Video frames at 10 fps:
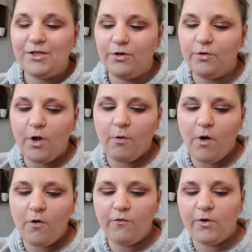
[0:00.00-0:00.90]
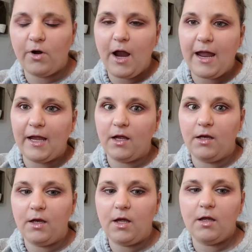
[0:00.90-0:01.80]
to go over
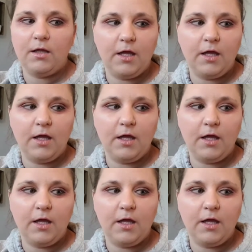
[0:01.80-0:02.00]
and